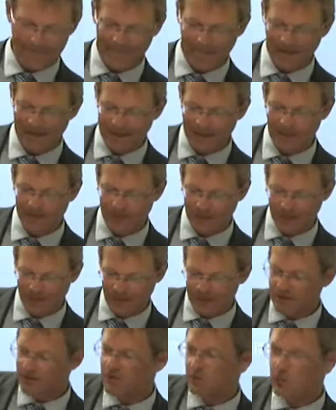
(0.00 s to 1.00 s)
Now,
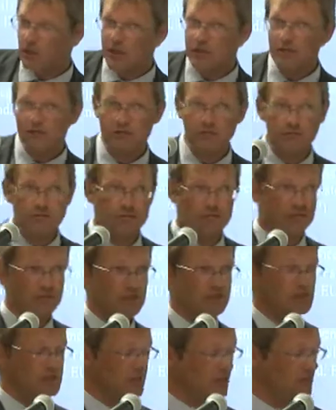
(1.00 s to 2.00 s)
the way to
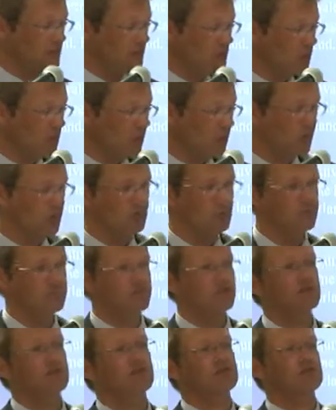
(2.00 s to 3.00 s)
translate law,
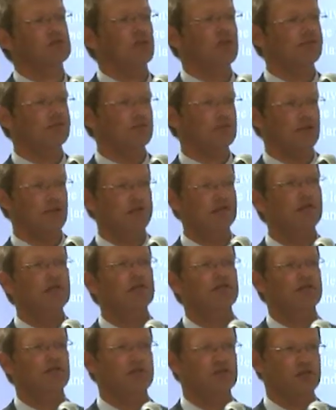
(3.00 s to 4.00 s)
because you have to have
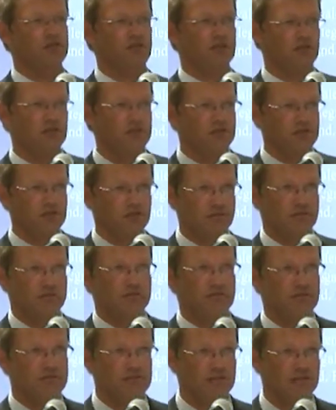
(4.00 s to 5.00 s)
functionality of the
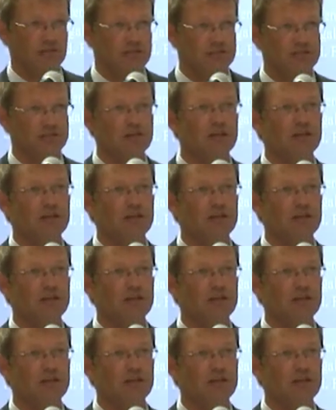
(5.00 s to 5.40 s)
translation,